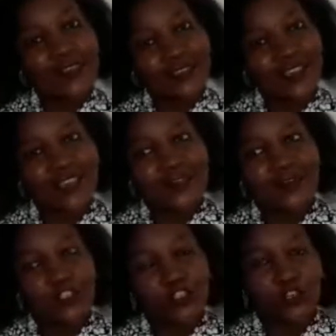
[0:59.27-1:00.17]
today's
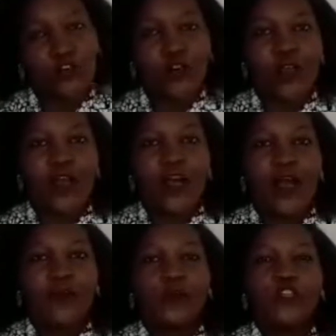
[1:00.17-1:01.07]
video
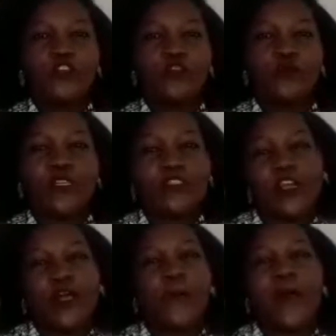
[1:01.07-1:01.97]
I'm going to be
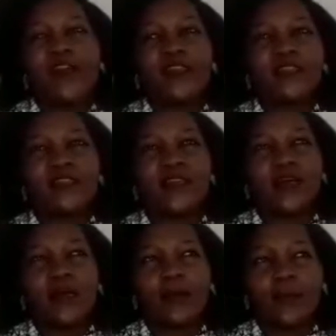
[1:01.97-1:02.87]
talking about
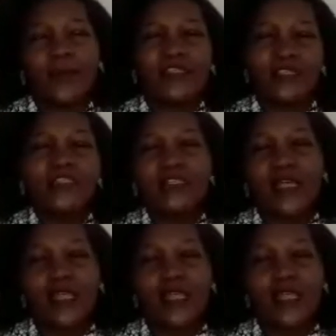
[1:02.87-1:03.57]
particular